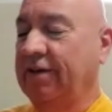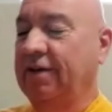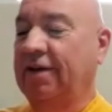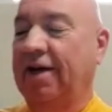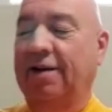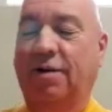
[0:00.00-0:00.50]

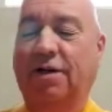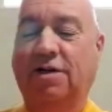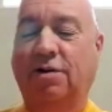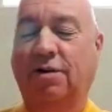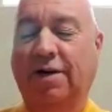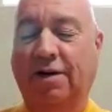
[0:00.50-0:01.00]
I will
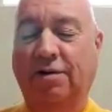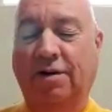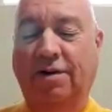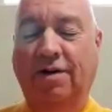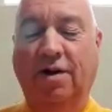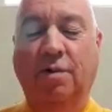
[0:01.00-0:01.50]
do it out in
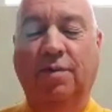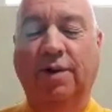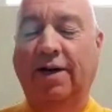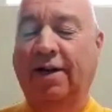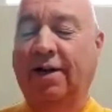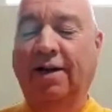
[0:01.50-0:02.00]
the open.
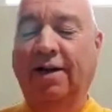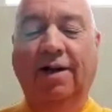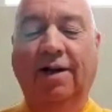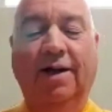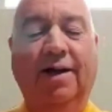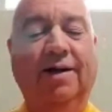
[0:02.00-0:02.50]

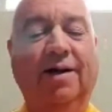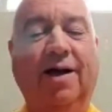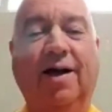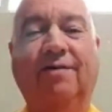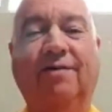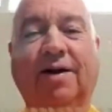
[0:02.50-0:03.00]
And
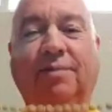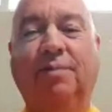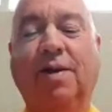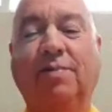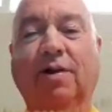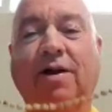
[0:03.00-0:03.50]
I've had
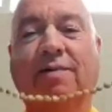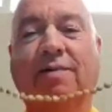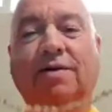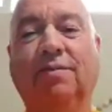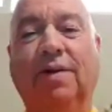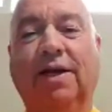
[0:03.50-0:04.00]
people come
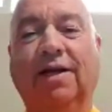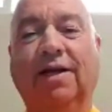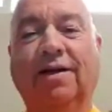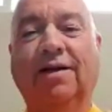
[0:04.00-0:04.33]
to me